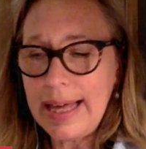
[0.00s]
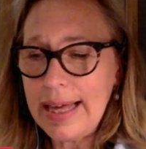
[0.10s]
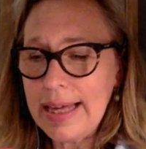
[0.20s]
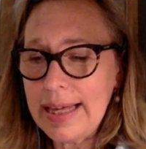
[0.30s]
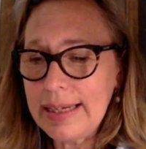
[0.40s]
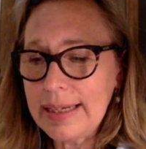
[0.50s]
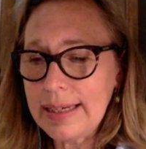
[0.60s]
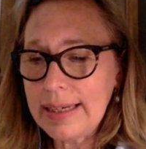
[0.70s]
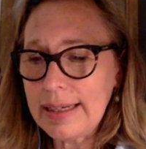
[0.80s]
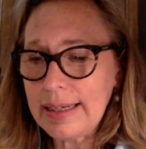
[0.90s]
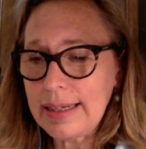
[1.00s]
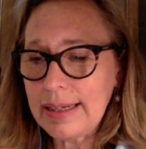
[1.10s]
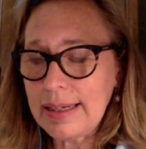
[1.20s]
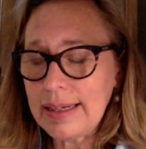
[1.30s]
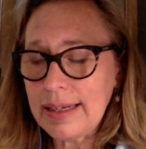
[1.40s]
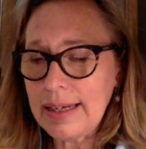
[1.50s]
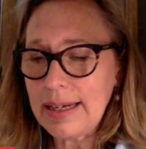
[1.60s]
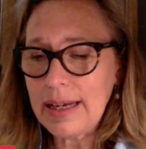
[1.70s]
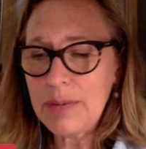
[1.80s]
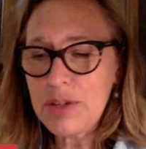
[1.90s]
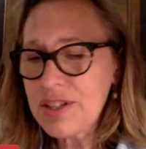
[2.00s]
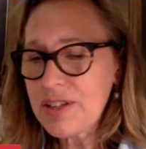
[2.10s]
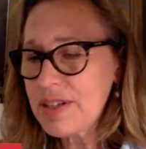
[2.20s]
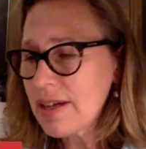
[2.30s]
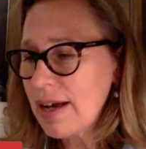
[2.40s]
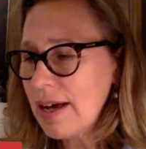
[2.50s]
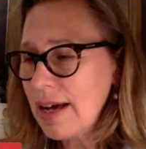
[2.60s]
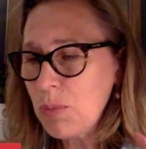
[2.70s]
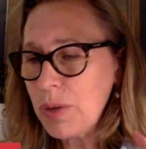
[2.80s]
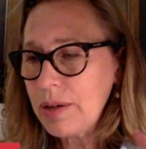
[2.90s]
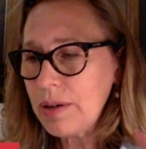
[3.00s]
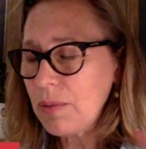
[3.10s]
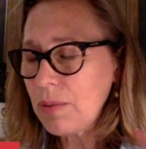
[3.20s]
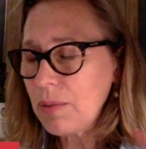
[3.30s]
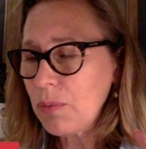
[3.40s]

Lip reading: And it was just at the time when